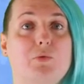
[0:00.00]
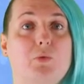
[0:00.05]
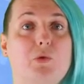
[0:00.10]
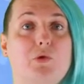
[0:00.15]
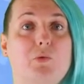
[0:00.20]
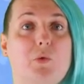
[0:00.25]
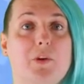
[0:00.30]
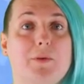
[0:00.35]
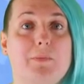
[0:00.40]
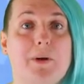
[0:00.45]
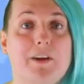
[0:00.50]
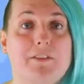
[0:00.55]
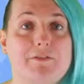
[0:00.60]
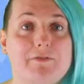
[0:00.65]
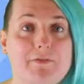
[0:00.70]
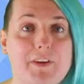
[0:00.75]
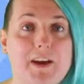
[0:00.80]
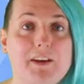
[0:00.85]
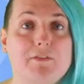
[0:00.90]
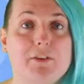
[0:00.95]
was one of my
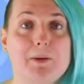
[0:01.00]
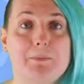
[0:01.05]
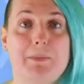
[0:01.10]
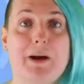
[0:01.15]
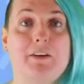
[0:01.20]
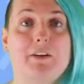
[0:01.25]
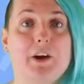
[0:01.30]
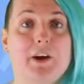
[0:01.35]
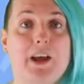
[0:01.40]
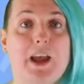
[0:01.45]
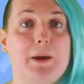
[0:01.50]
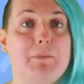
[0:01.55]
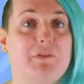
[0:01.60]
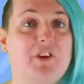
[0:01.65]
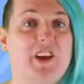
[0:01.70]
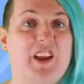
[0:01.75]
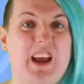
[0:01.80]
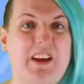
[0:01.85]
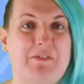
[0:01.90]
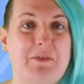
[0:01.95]
favourite Mario games
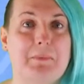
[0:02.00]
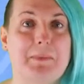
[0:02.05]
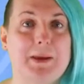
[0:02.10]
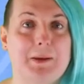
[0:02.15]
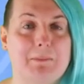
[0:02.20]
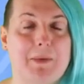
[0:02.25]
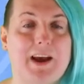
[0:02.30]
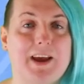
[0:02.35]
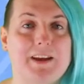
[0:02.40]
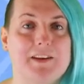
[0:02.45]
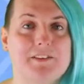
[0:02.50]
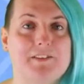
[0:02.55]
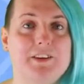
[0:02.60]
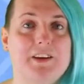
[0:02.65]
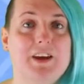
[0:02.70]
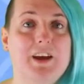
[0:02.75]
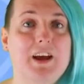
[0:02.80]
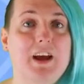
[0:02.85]
that had ever been made.